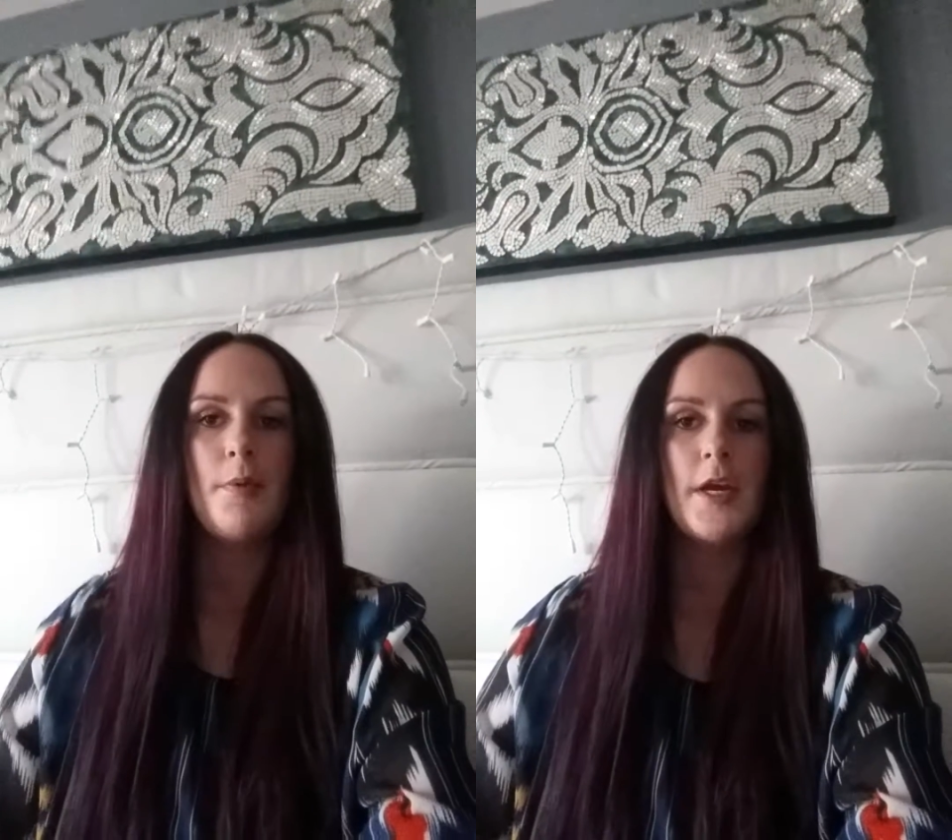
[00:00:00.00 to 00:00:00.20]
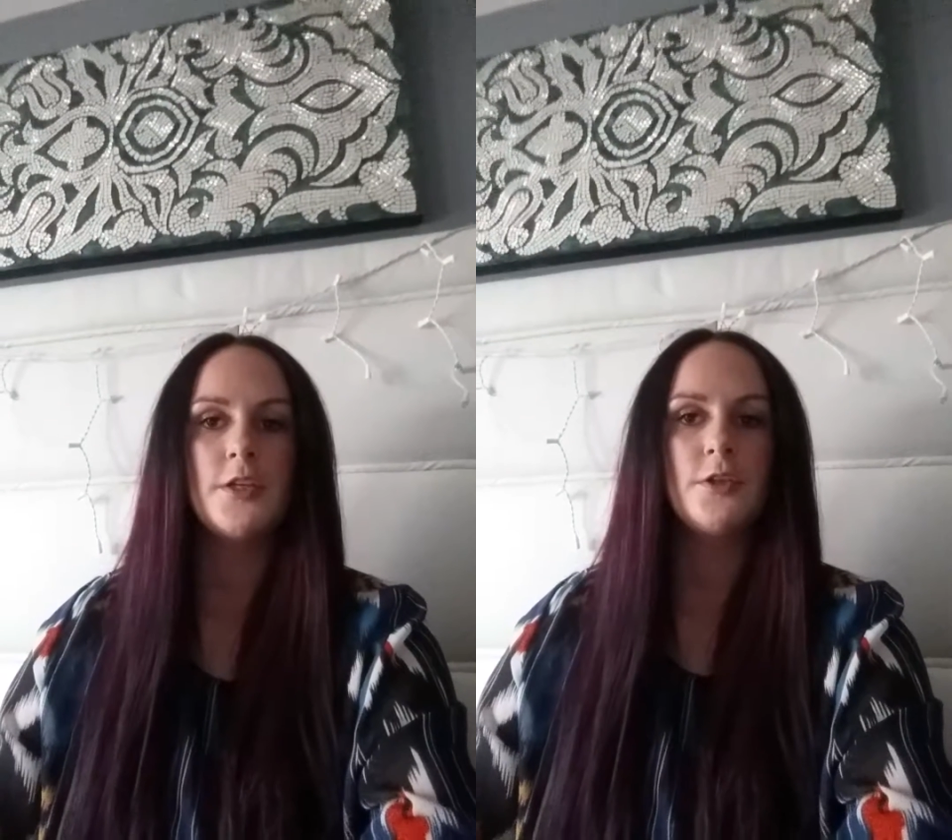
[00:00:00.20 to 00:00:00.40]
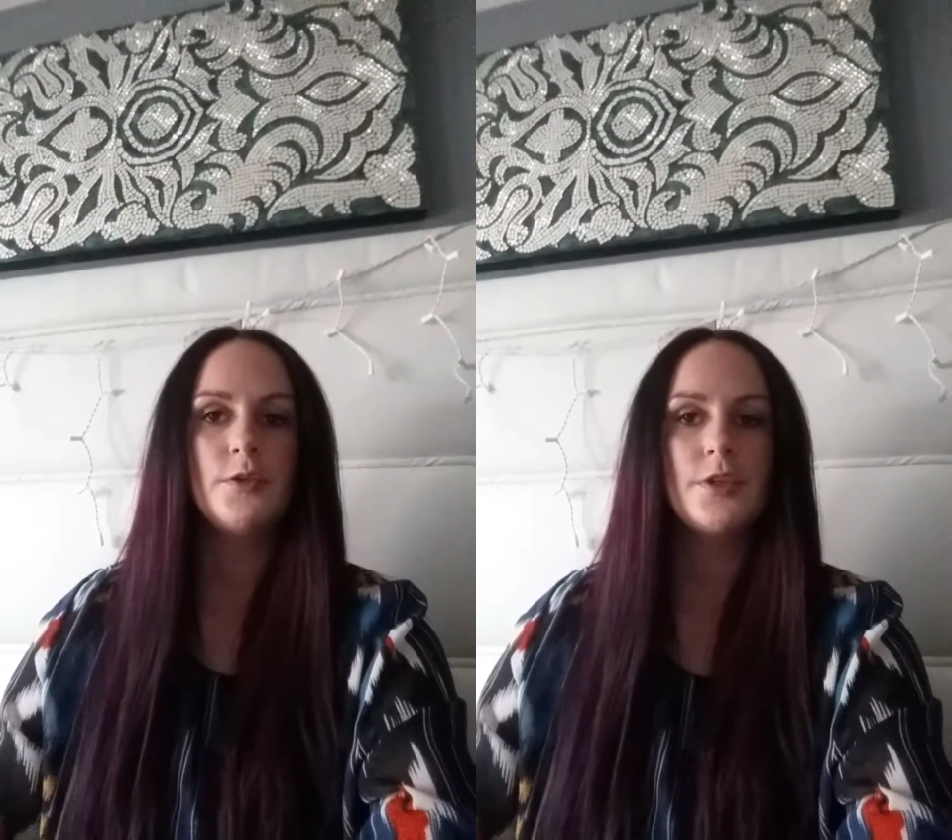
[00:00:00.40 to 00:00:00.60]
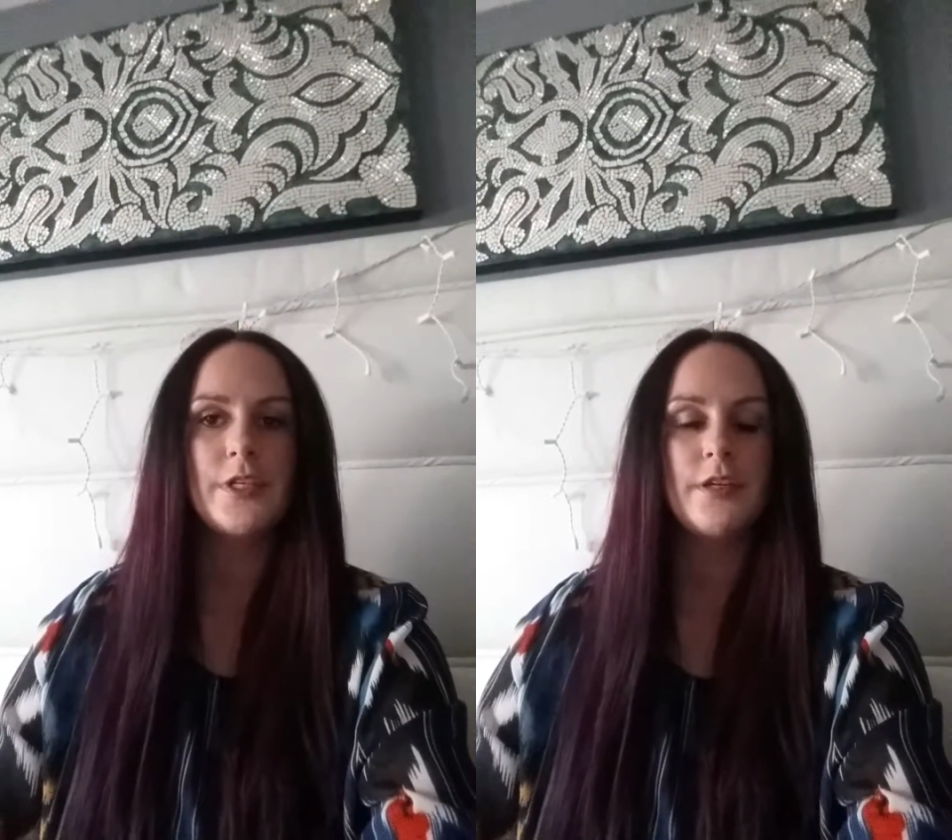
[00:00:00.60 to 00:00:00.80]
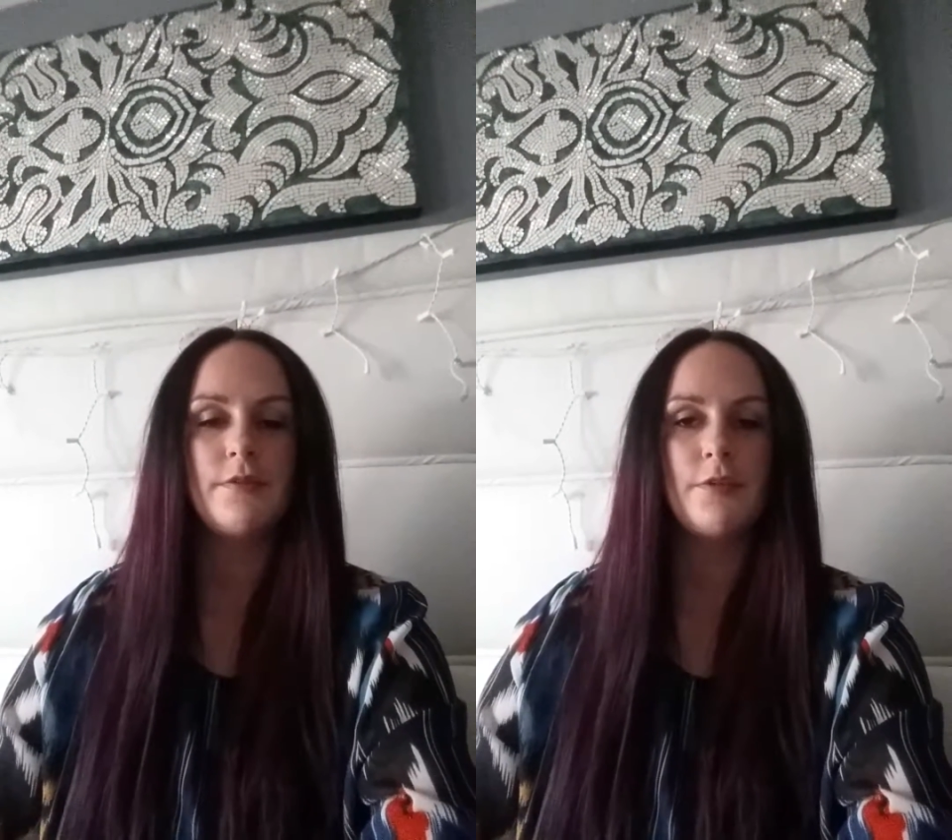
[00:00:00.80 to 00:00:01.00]
Patients
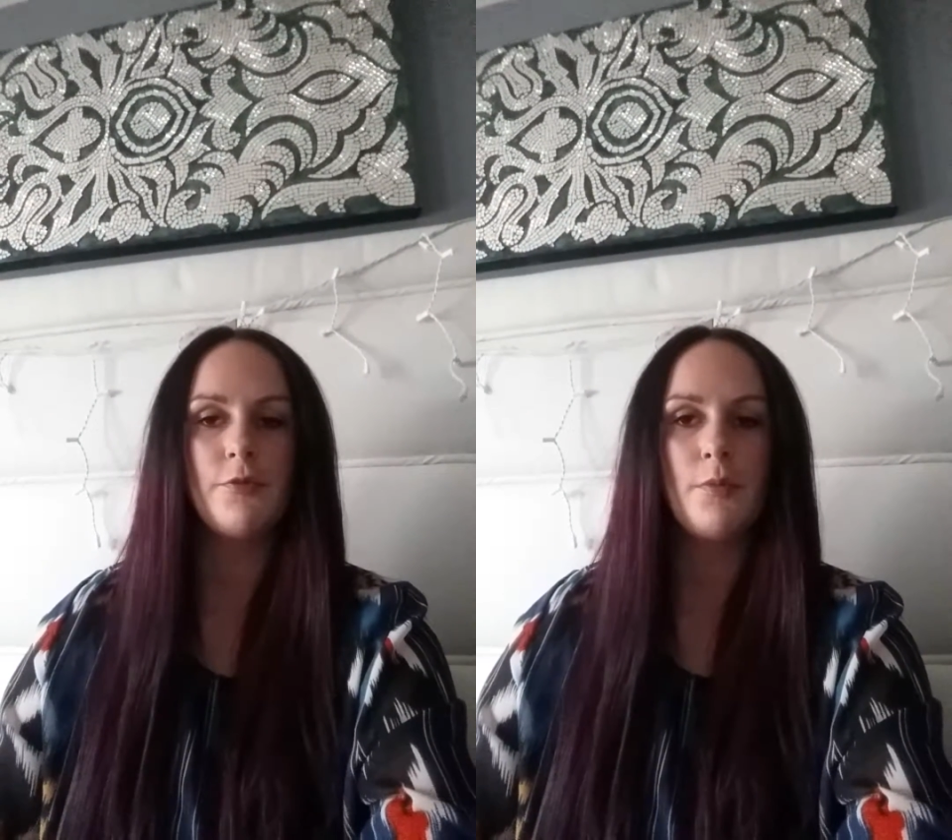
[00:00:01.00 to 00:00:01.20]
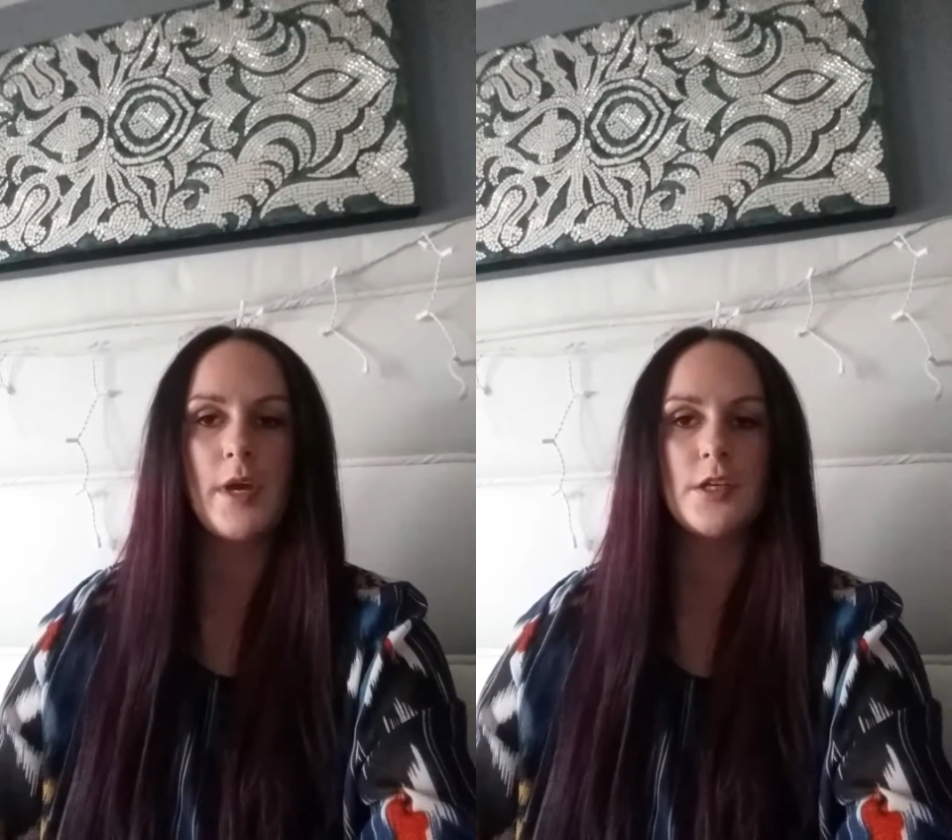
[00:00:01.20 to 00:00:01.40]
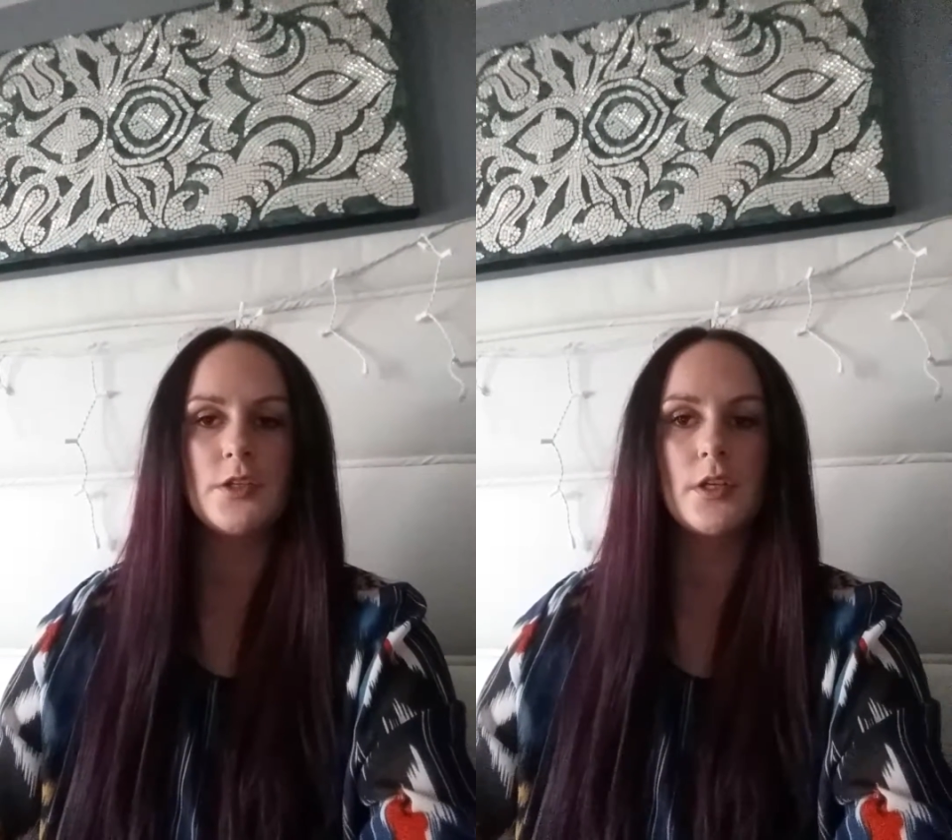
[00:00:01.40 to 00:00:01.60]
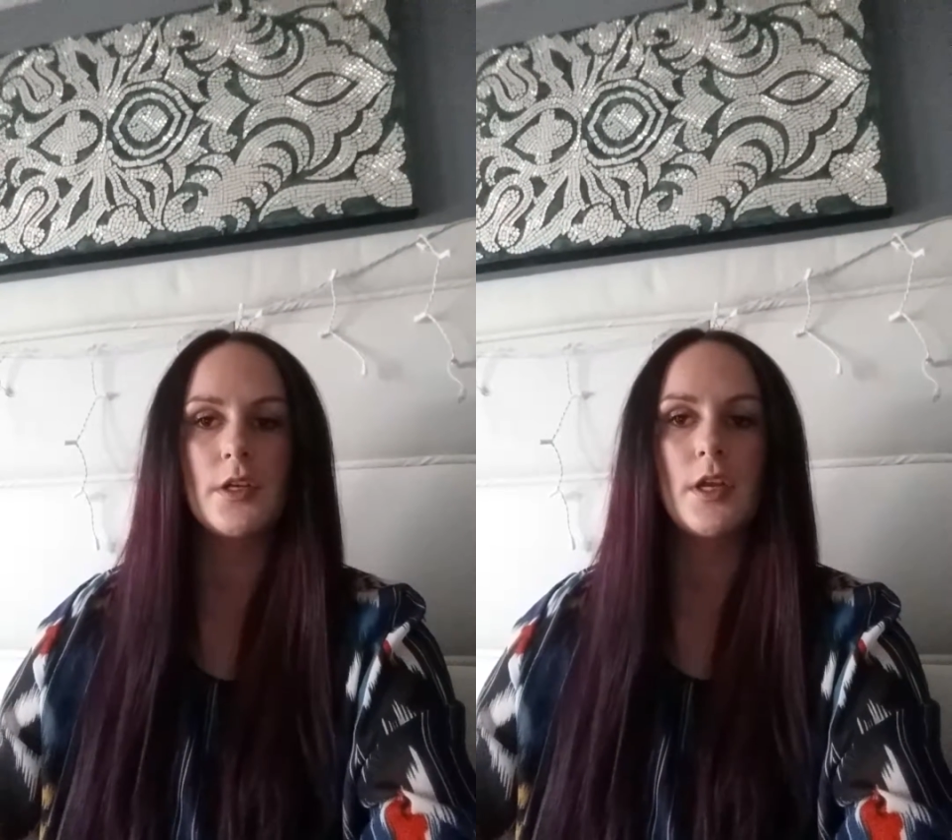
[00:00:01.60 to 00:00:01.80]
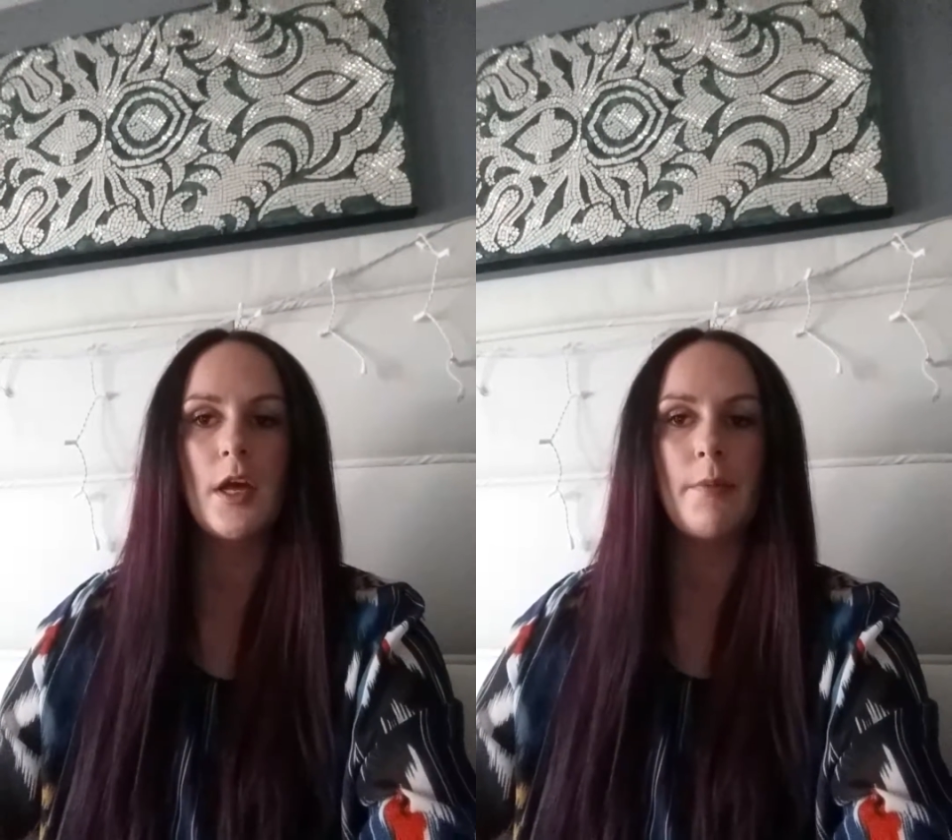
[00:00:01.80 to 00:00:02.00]
received information